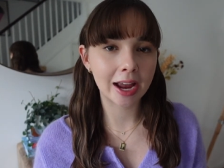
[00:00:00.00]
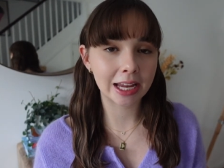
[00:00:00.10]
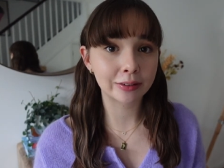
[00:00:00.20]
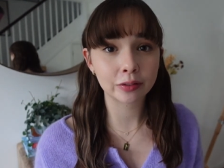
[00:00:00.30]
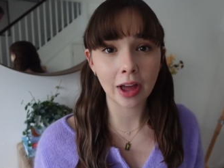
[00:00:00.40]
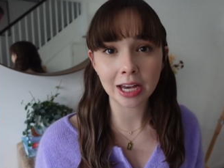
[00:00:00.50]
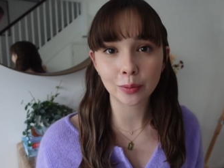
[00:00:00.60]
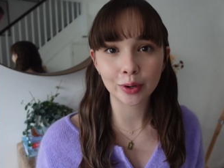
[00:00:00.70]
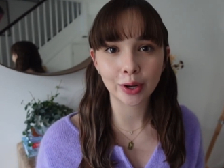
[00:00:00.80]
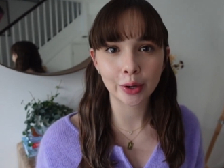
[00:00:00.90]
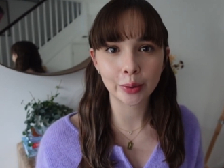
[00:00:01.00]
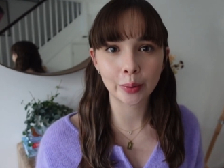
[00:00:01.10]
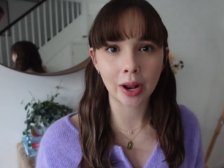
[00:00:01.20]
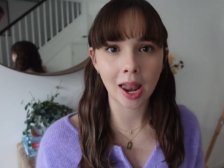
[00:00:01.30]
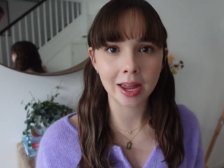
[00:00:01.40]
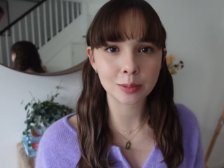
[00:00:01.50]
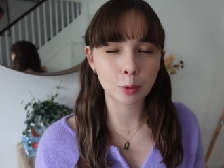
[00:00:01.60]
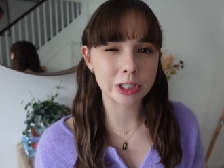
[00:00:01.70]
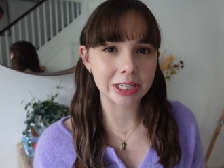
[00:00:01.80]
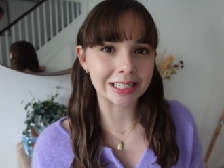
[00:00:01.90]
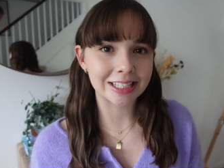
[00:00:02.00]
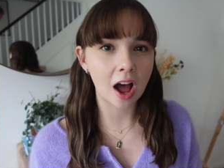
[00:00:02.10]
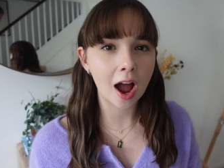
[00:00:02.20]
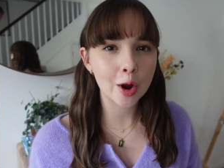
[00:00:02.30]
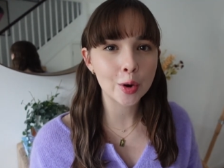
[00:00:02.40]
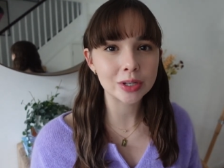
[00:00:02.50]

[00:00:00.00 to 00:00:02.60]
gifts for anyone who likes Parisian style,